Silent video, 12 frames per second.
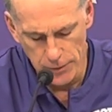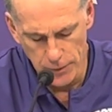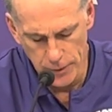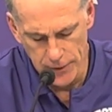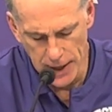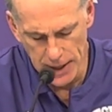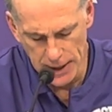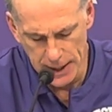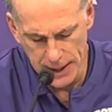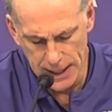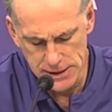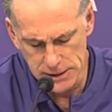we've got a lot
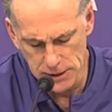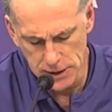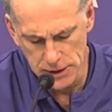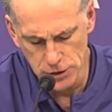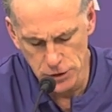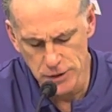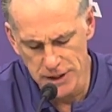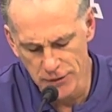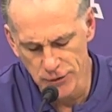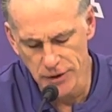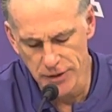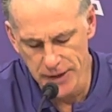of guys in the lot to do
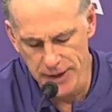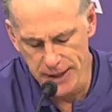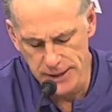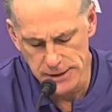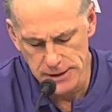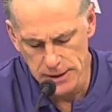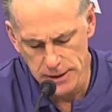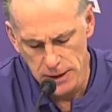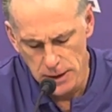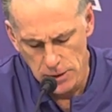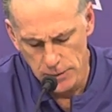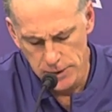different things, and
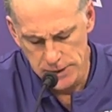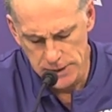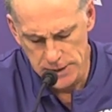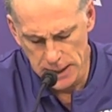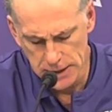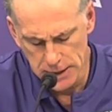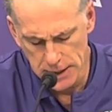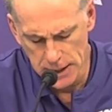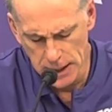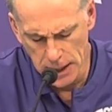we just got the